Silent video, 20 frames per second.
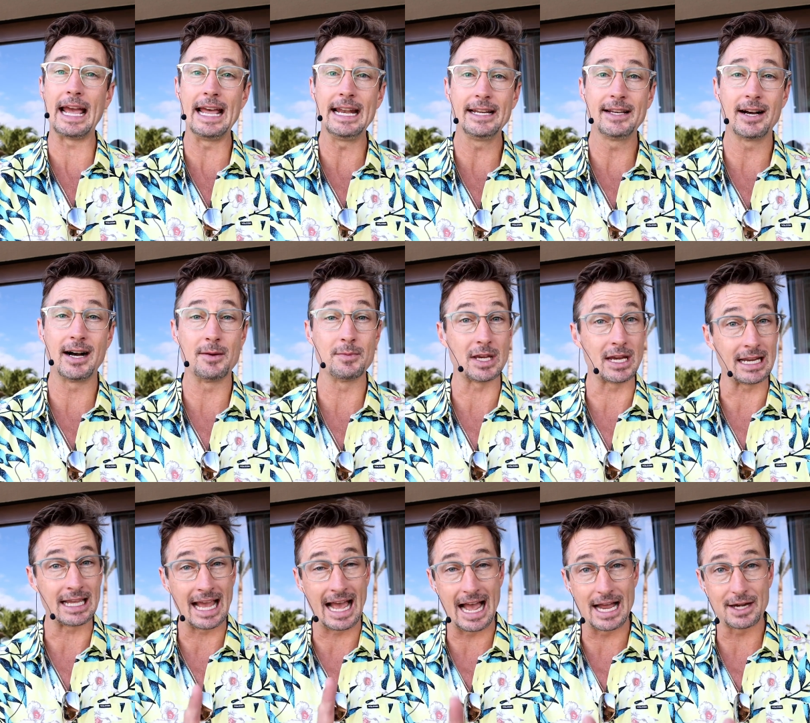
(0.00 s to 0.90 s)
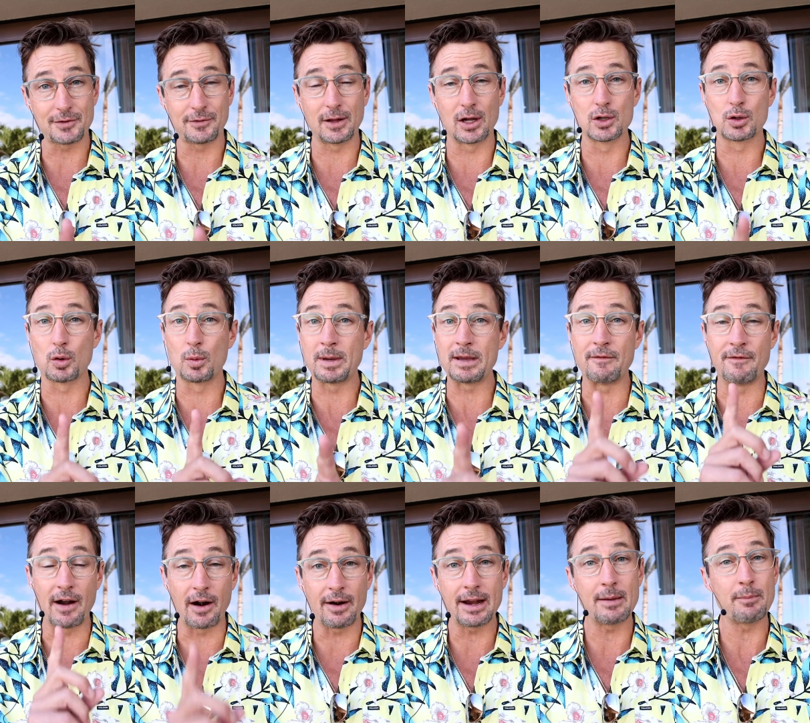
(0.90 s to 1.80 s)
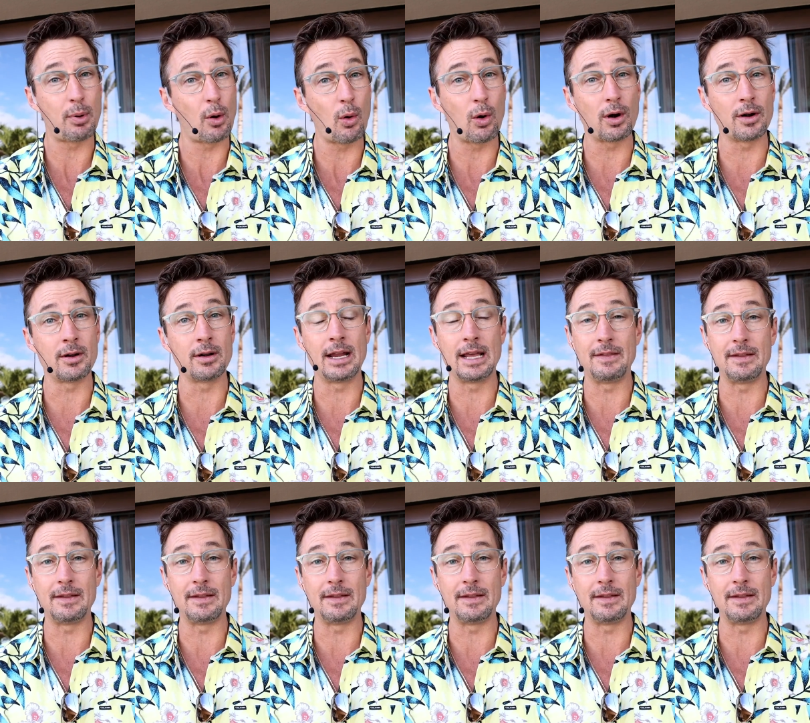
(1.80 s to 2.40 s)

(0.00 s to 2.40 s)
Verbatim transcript: incomes and cash flows will be very important